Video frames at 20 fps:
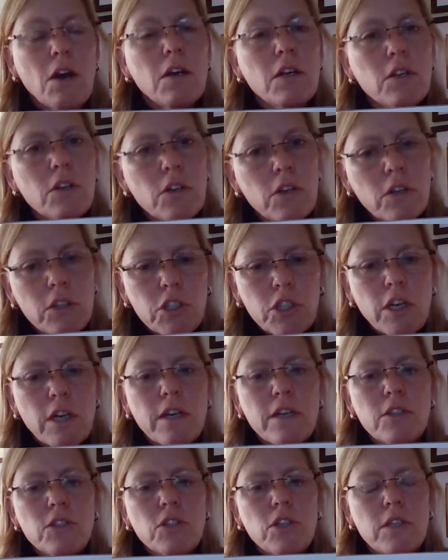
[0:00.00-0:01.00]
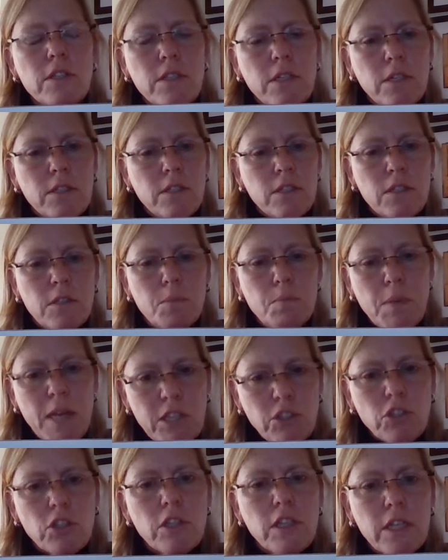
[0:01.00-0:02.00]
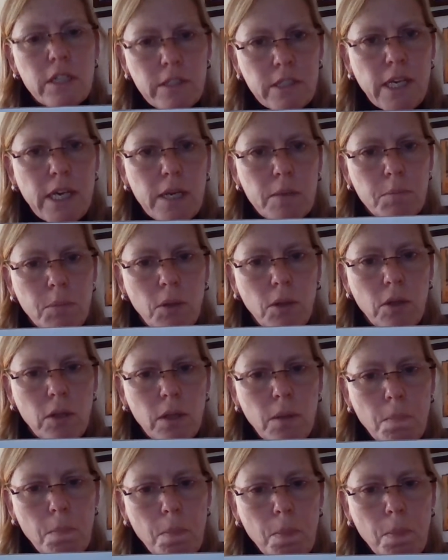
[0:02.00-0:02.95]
Inertia is just a special example